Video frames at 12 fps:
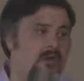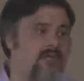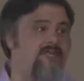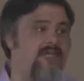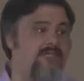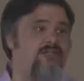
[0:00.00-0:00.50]

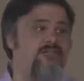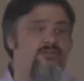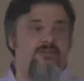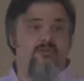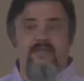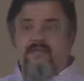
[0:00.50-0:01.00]
organization is
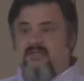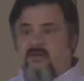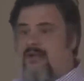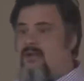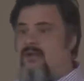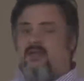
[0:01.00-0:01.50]
doing. So
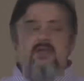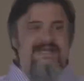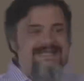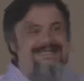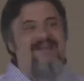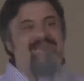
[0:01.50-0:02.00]
I would
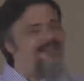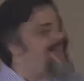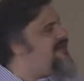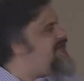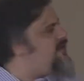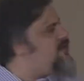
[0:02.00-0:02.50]

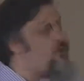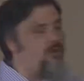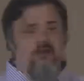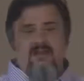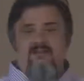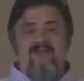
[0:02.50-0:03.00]
definitely get a
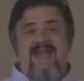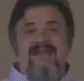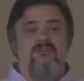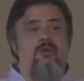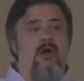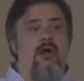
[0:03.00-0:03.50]
recording of
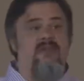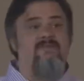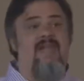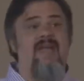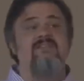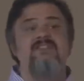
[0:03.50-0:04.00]
that talk
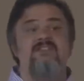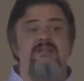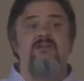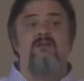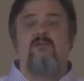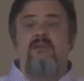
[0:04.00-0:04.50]
if you haven't
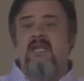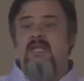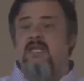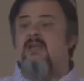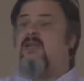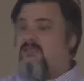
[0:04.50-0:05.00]
seen it already